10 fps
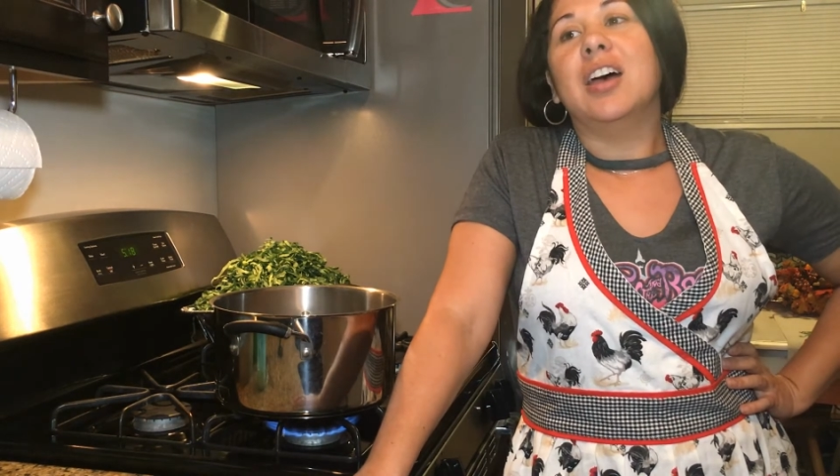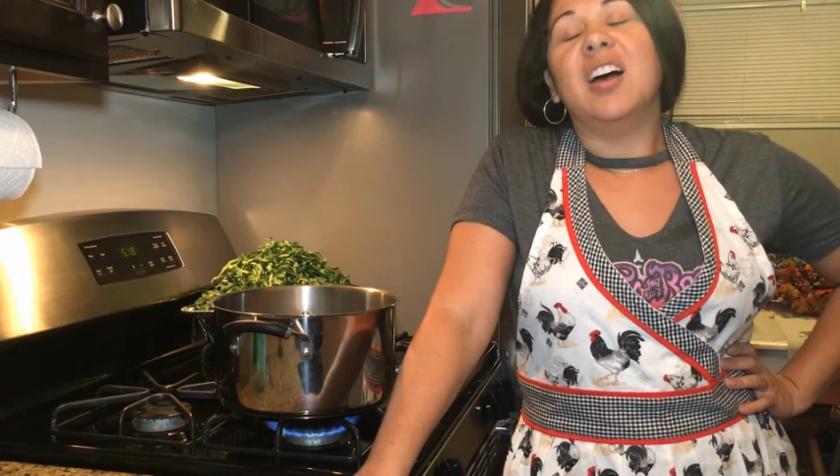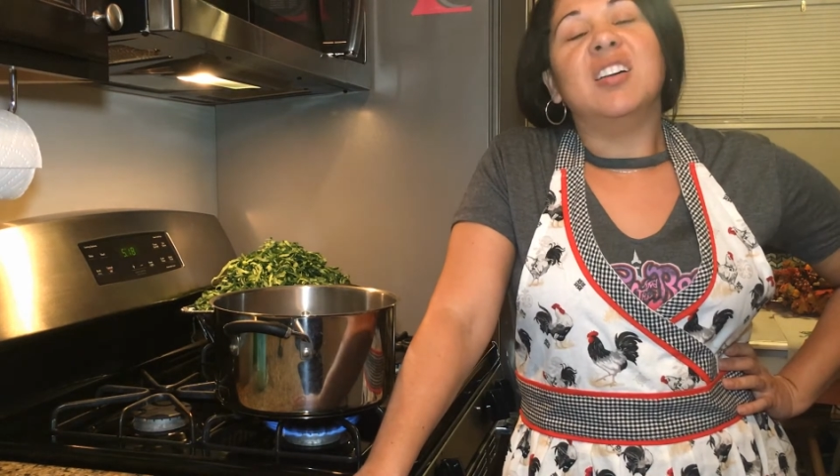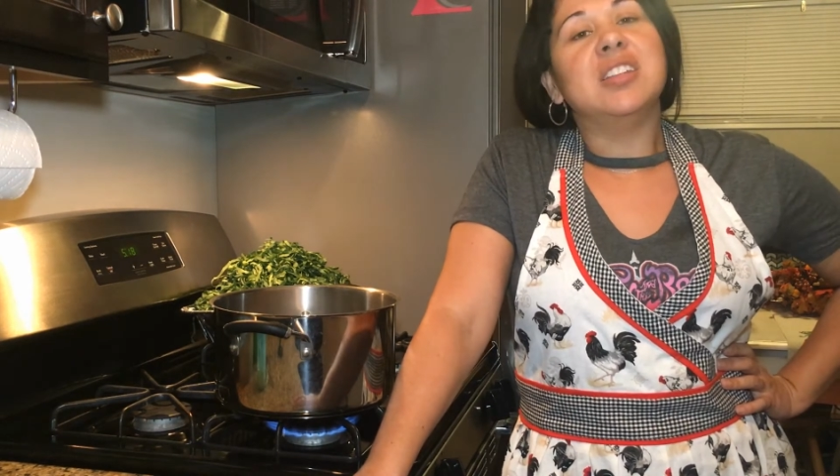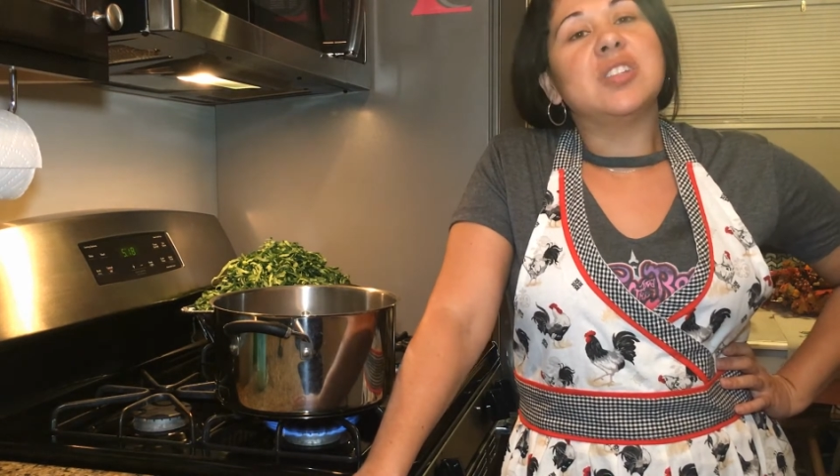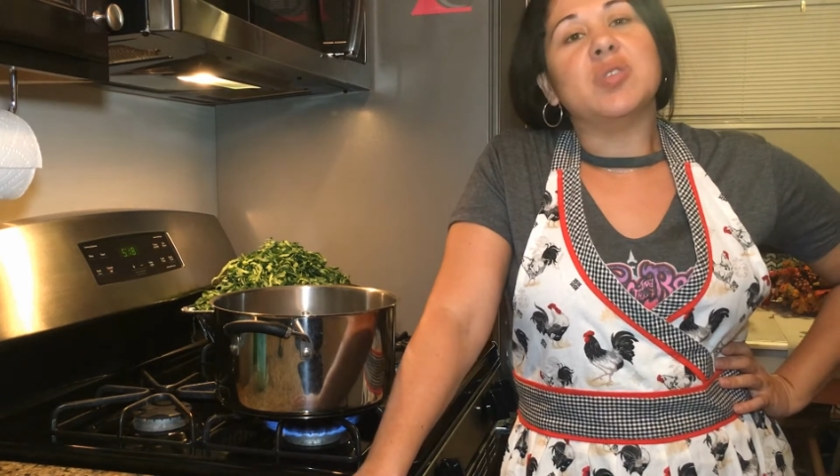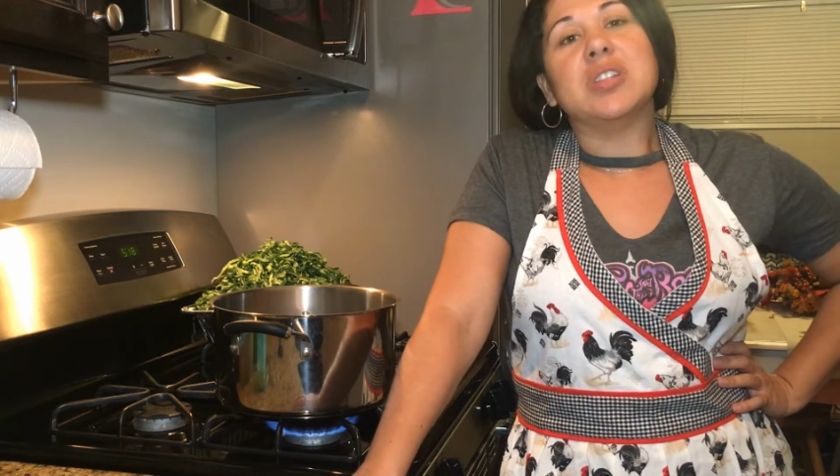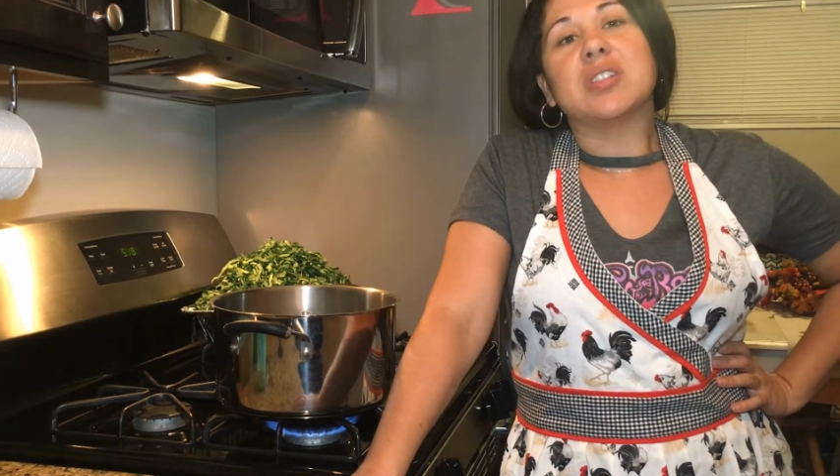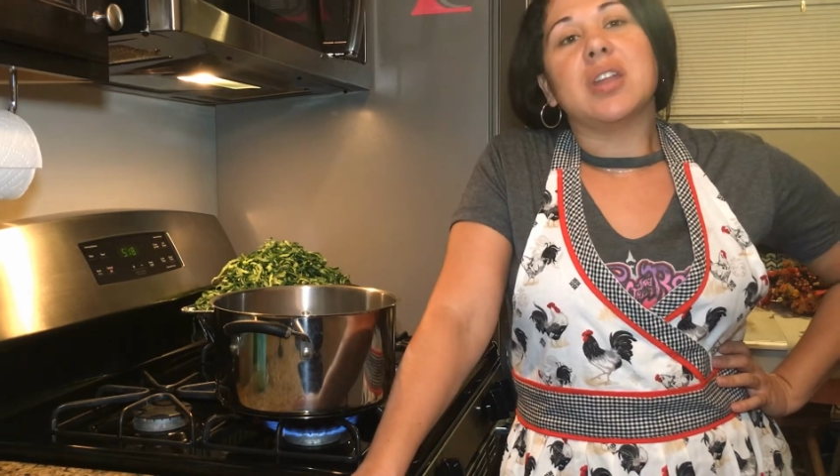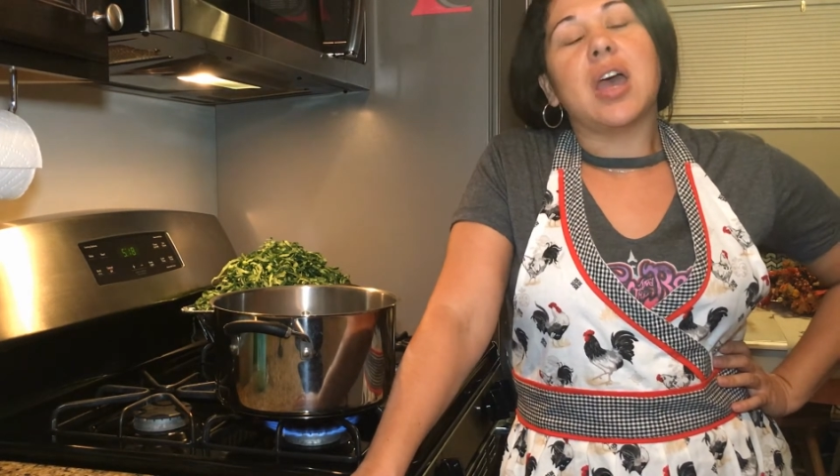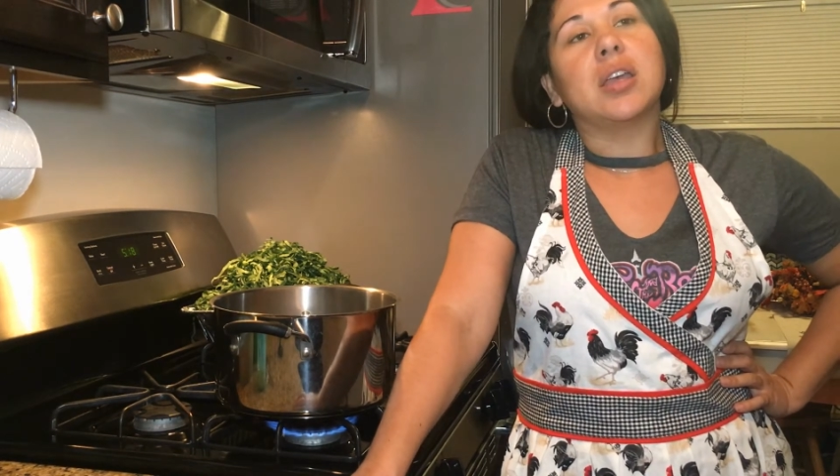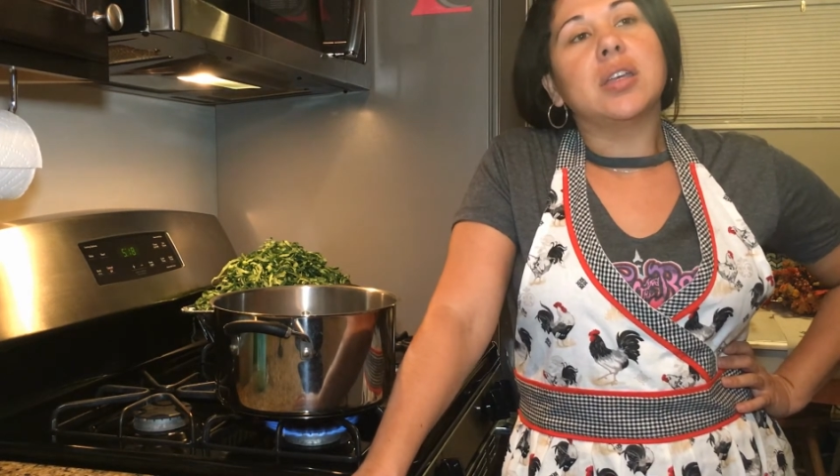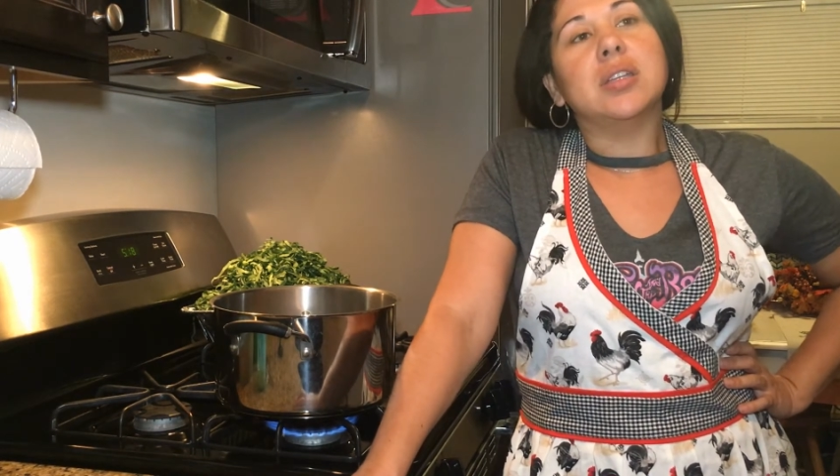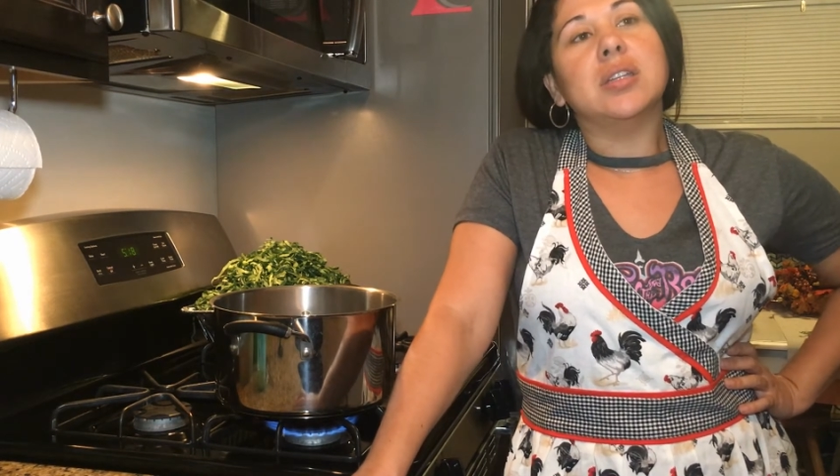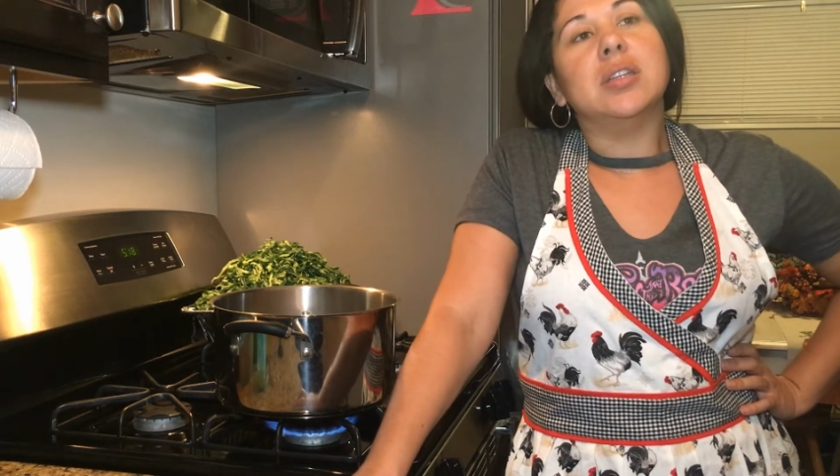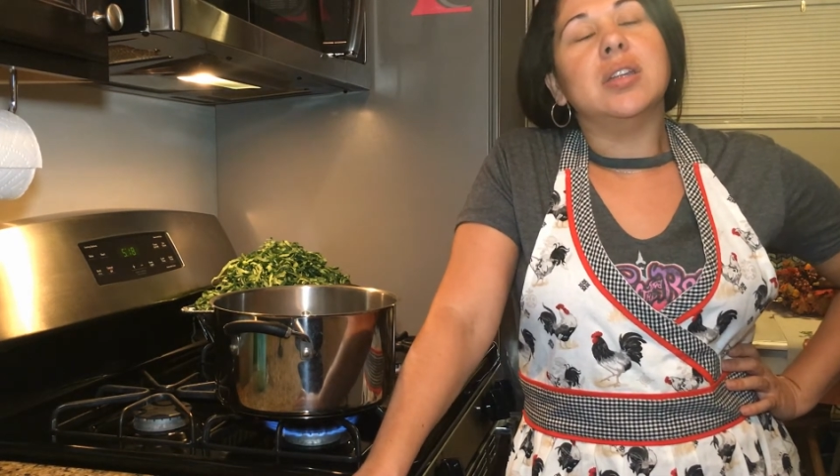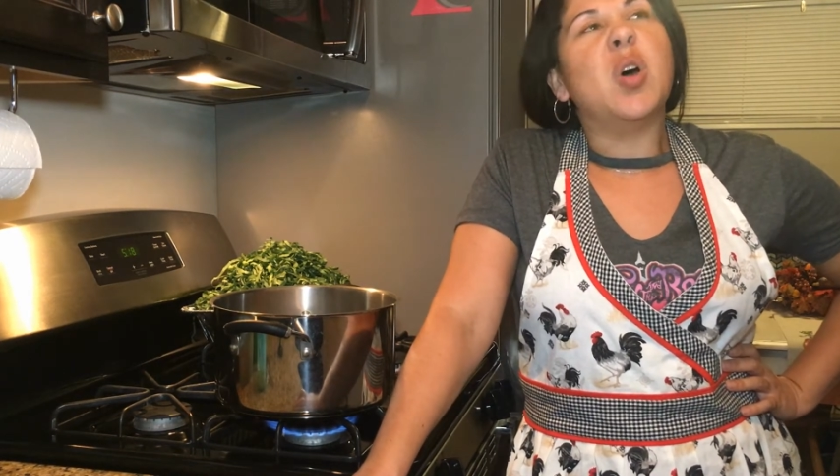oh, these greens are not good.